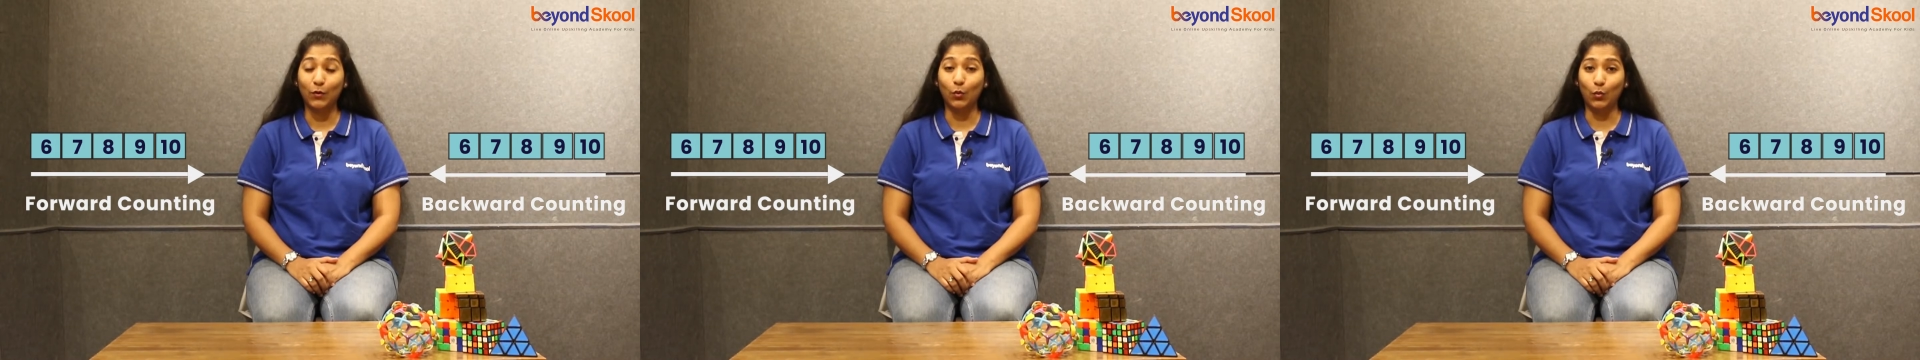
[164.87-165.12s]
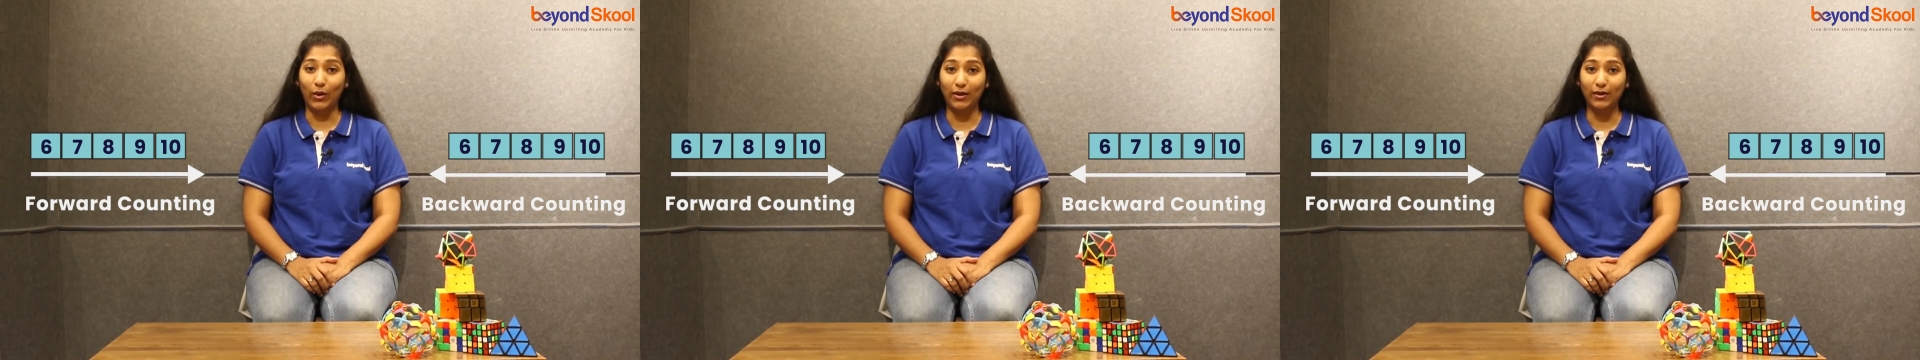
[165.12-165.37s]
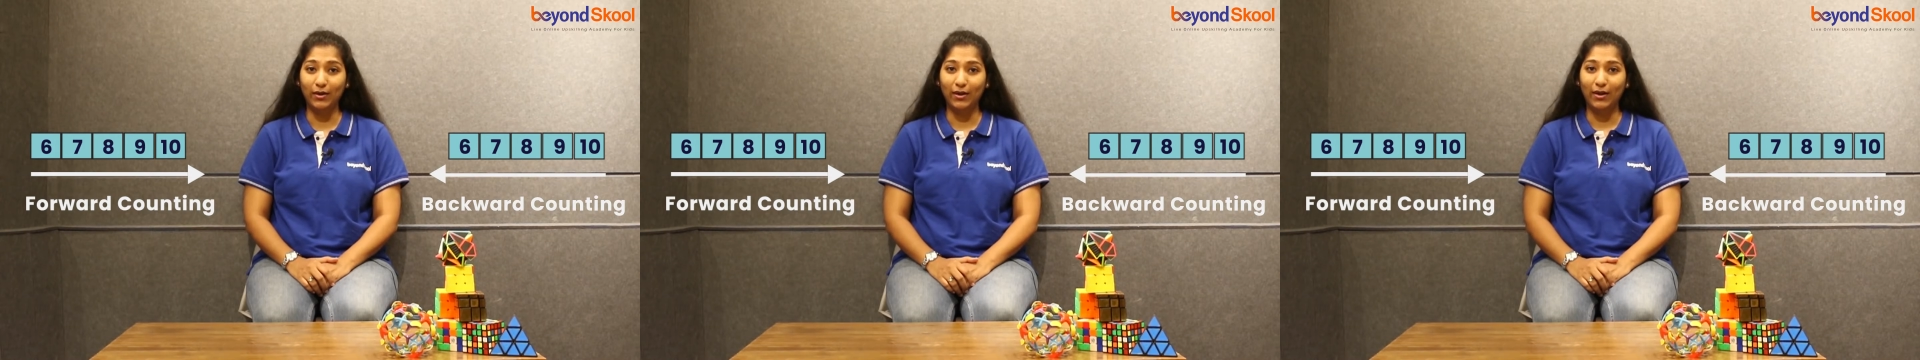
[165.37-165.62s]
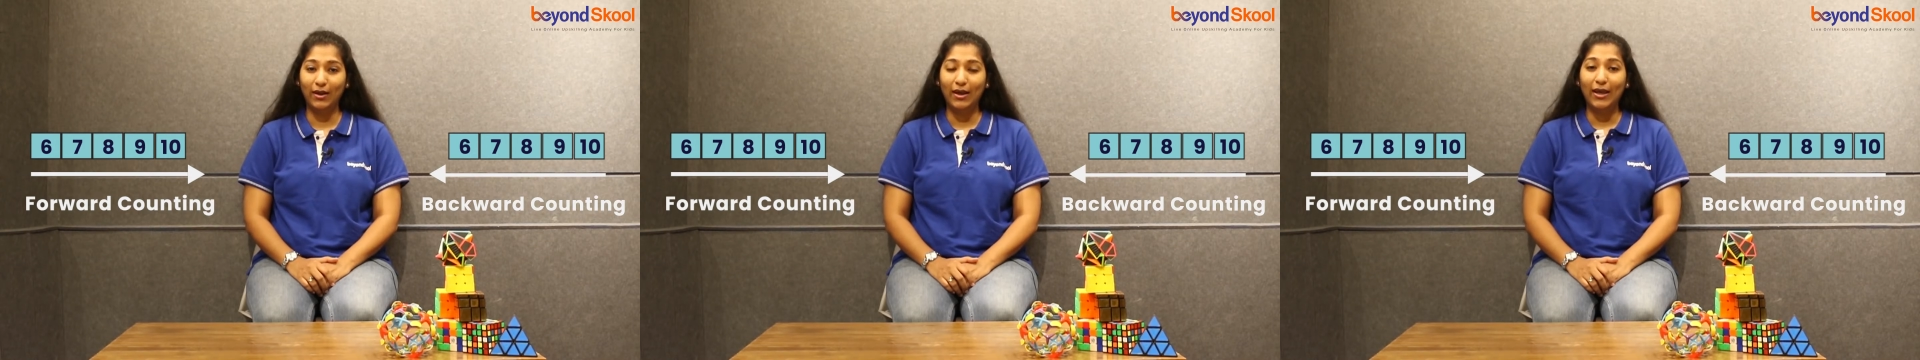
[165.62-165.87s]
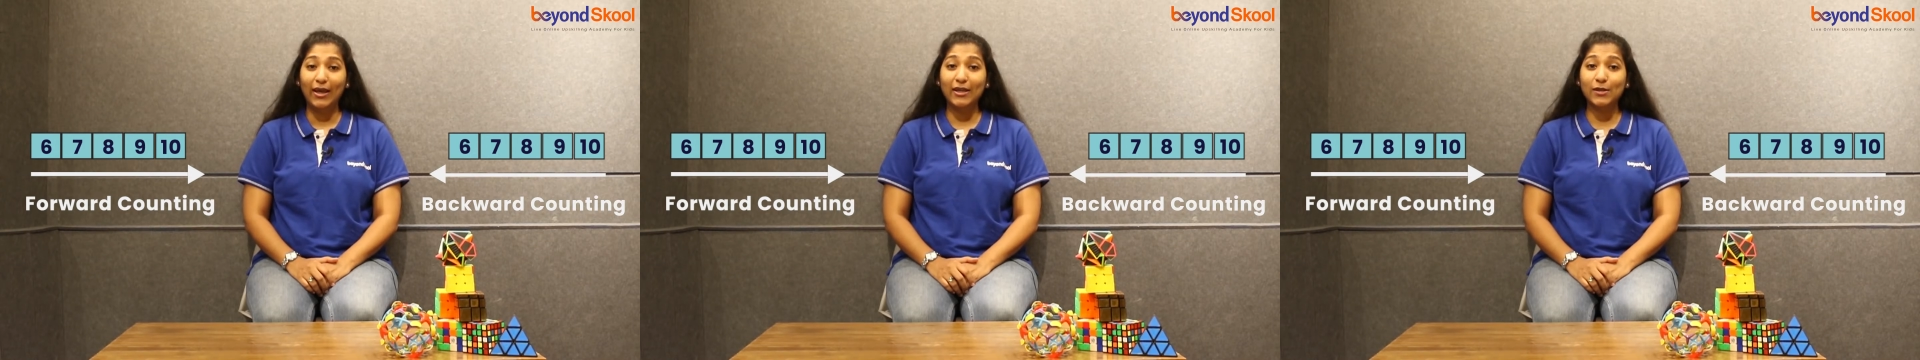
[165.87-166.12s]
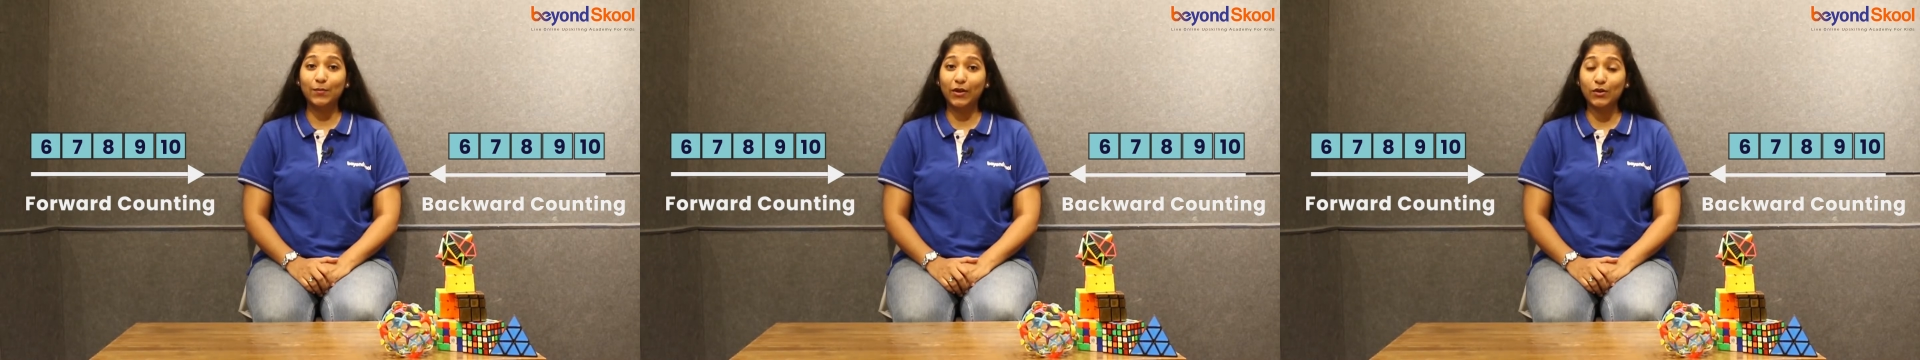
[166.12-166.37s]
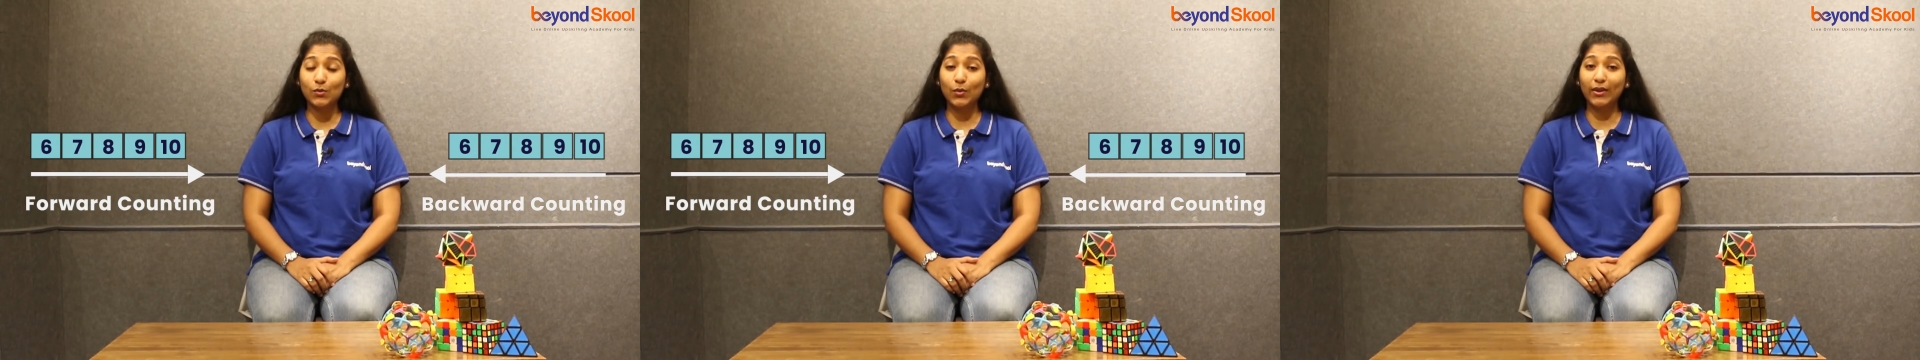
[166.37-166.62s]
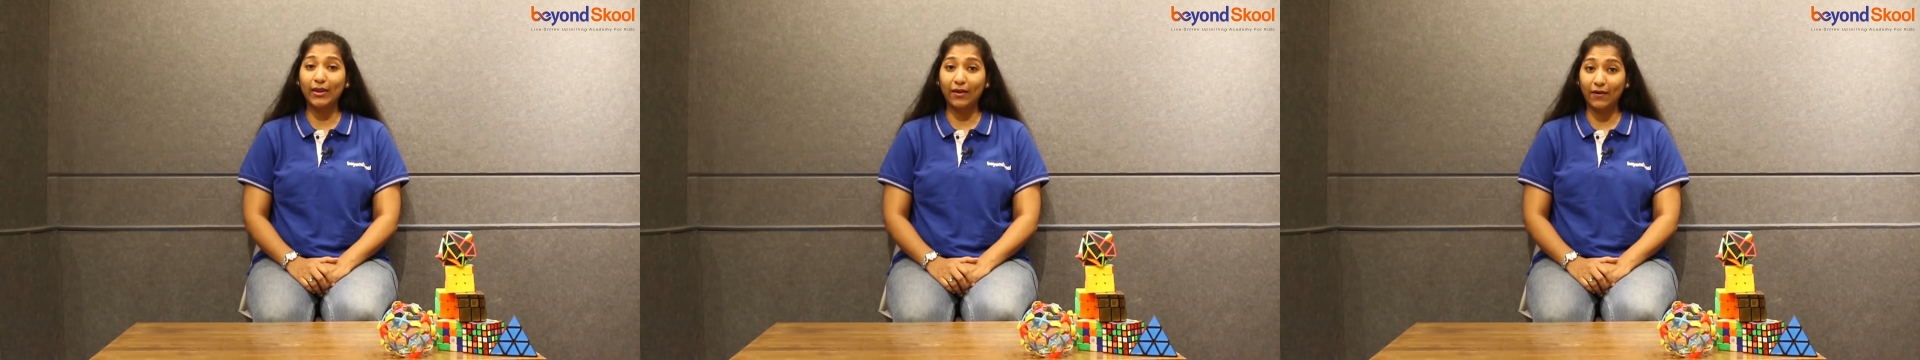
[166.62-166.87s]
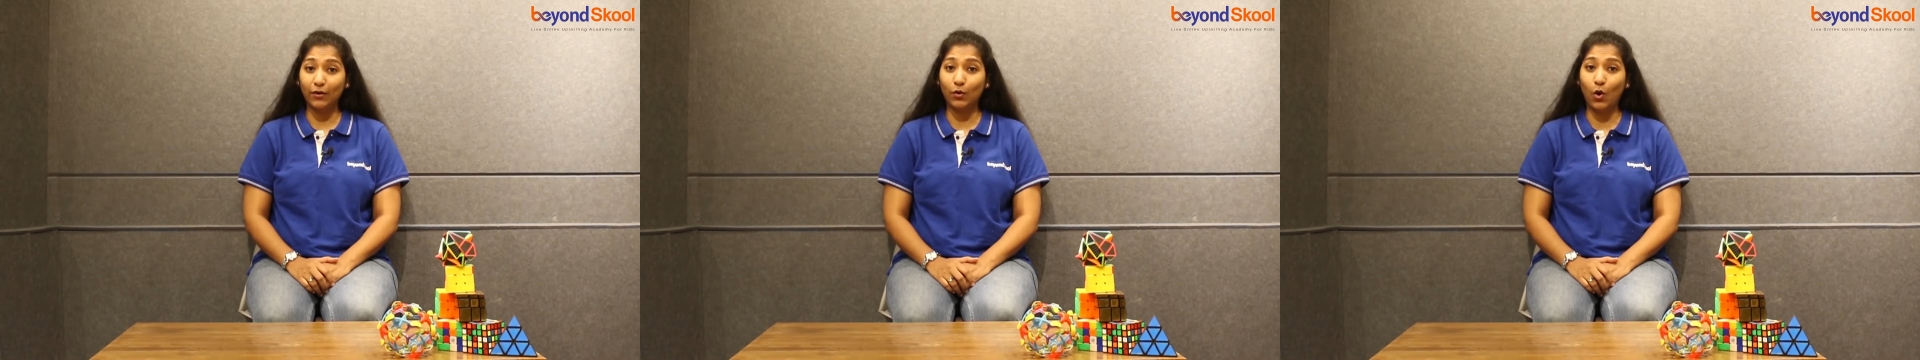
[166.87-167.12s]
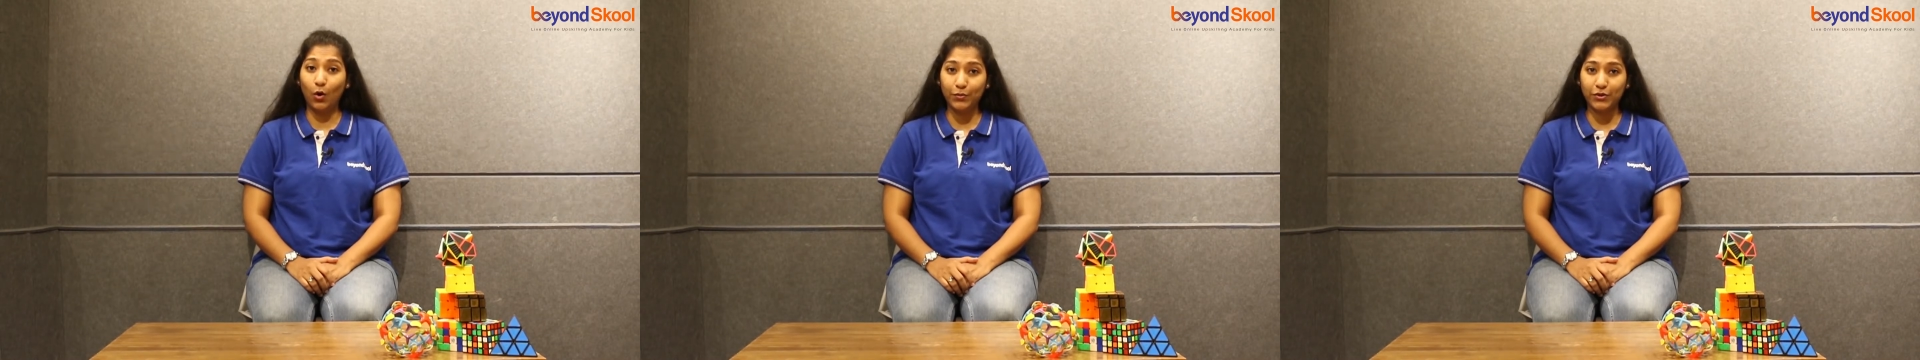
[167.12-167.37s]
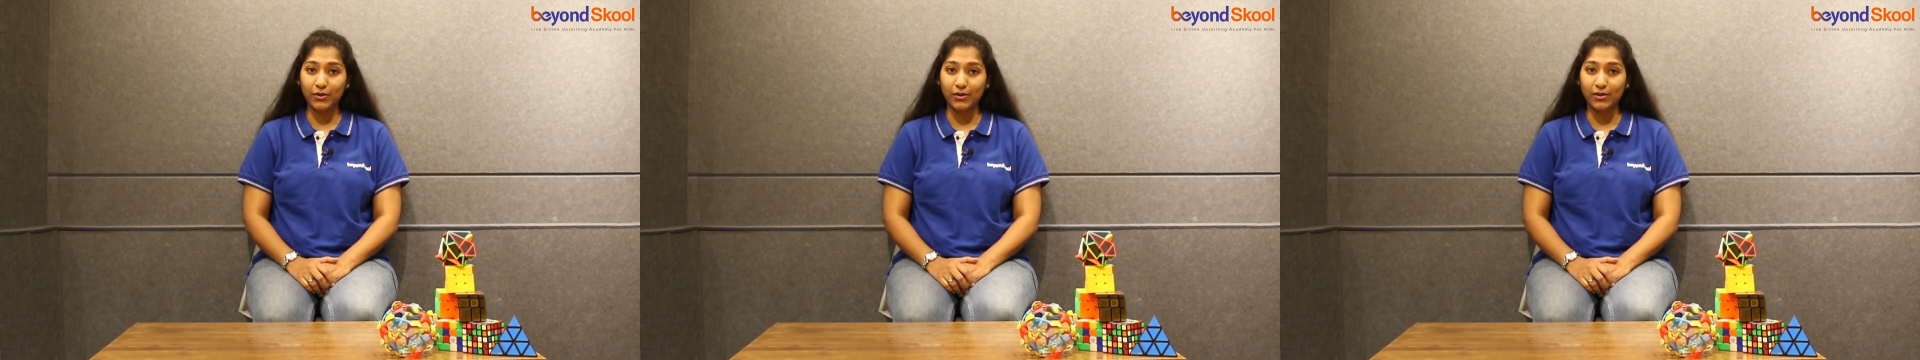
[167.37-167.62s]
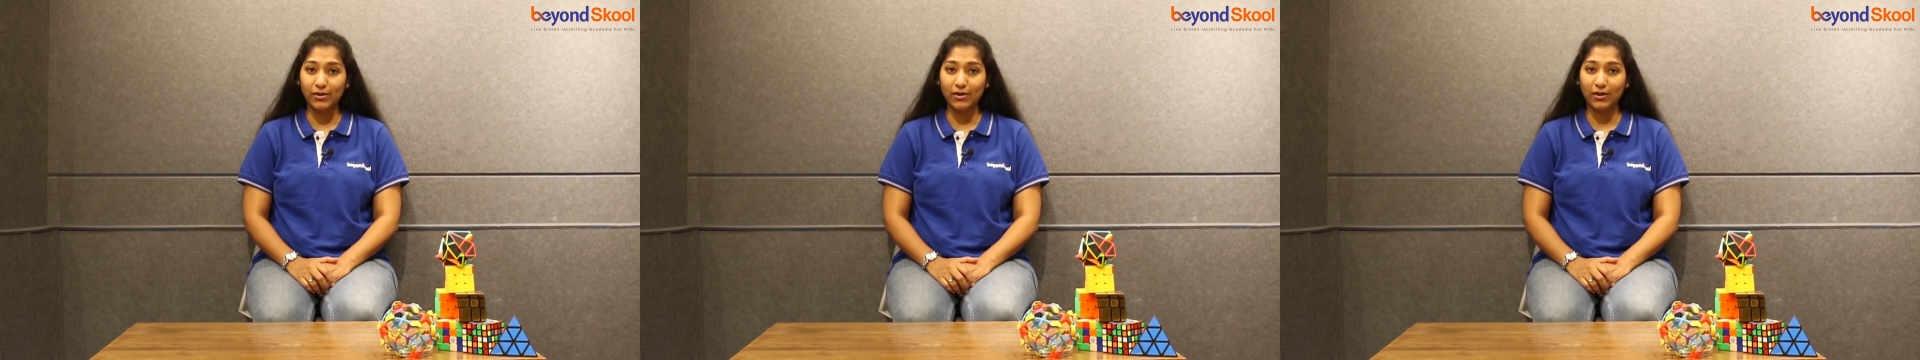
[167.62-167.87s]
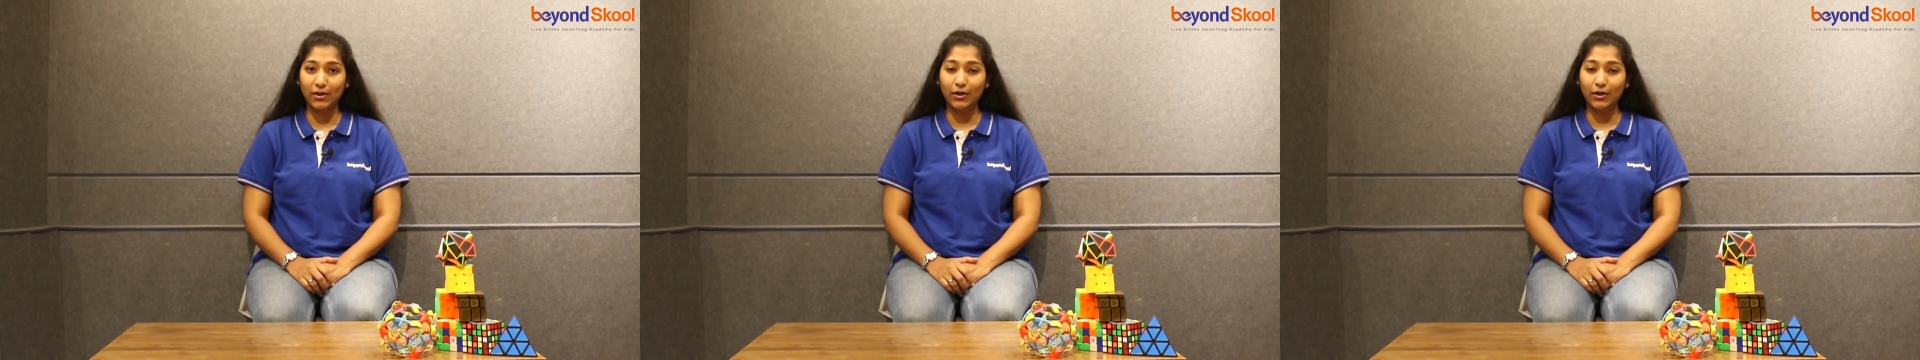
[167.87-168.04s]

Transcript: Well, it's because when there are options,